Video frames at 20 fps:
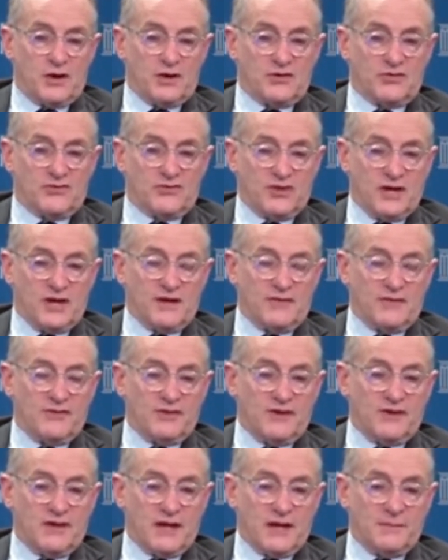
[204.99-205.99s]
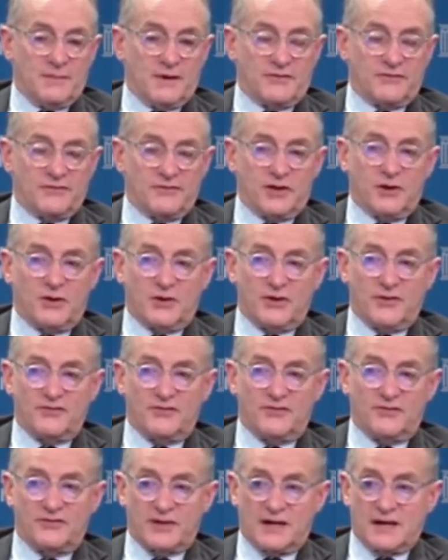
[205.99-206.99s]
understand the ebb and flow
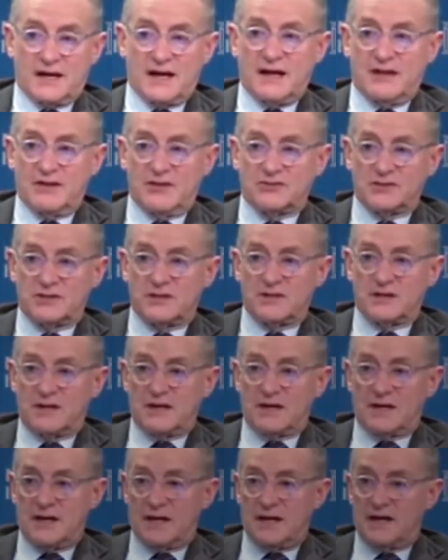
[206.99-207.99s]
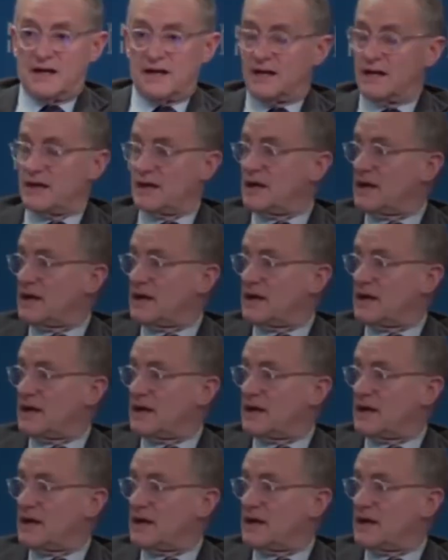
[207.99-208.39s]
of psychology and